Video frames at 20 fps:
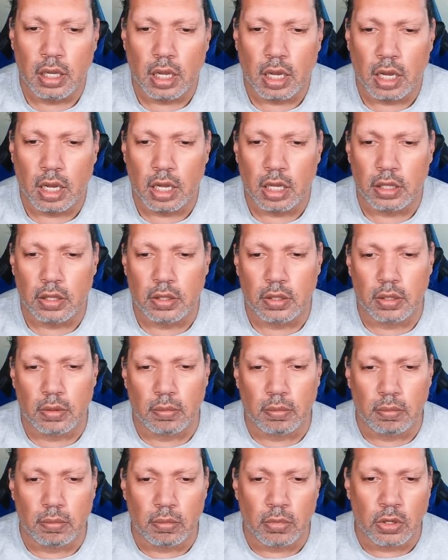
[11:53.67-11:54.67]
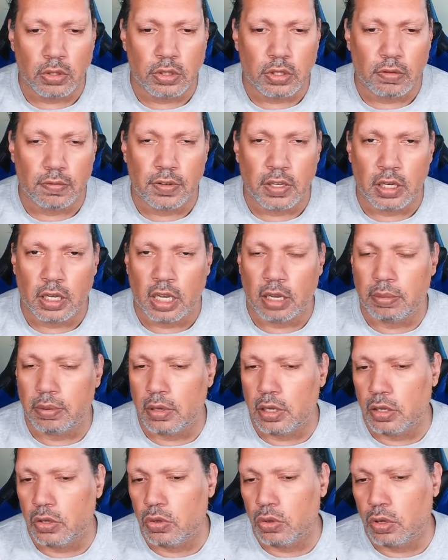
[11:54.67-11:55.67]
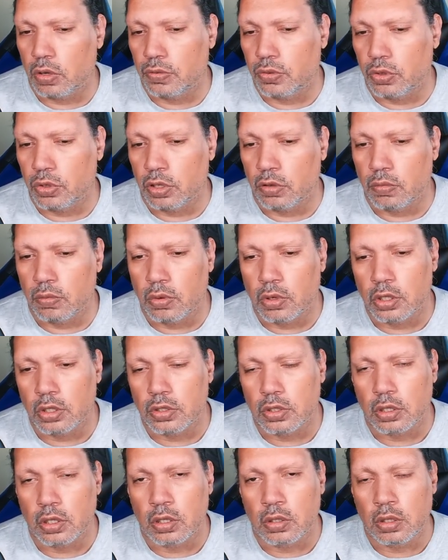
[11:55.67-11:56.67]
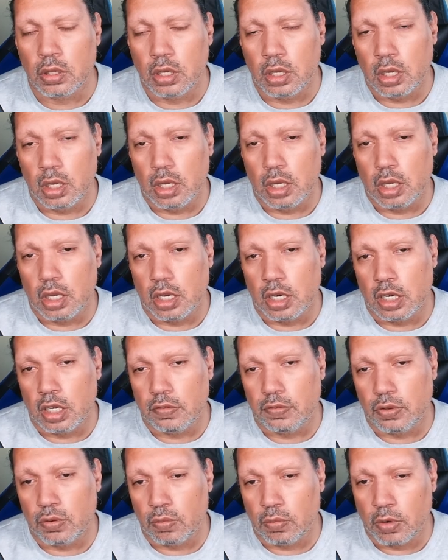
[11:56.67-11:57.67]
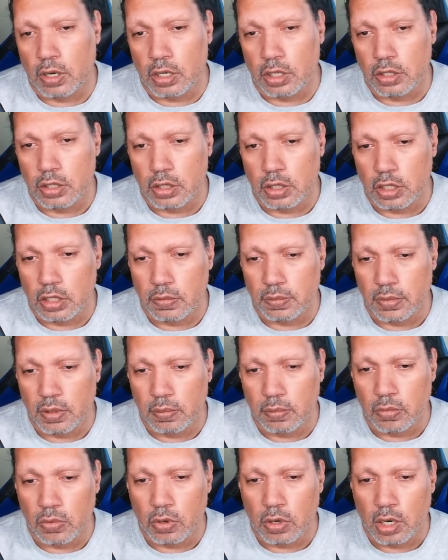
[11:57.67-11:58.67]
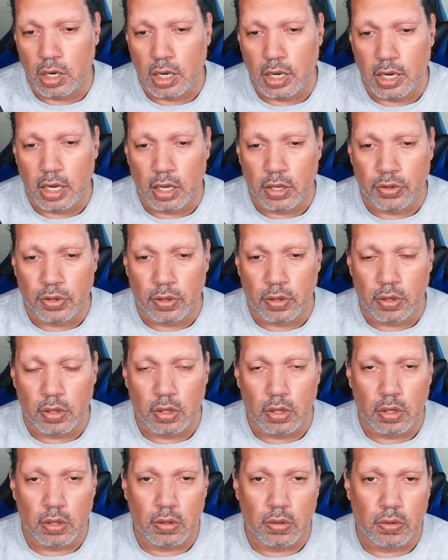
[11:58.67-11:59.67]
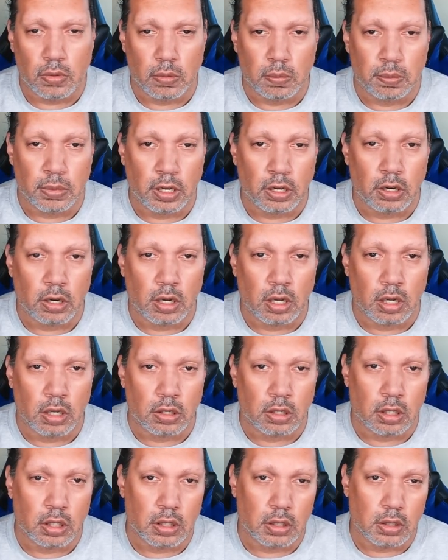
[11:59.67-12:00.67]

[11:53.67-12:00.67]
Uh, most of it, I play Call of Duty Warzone, and if you want to teach me more how to do better on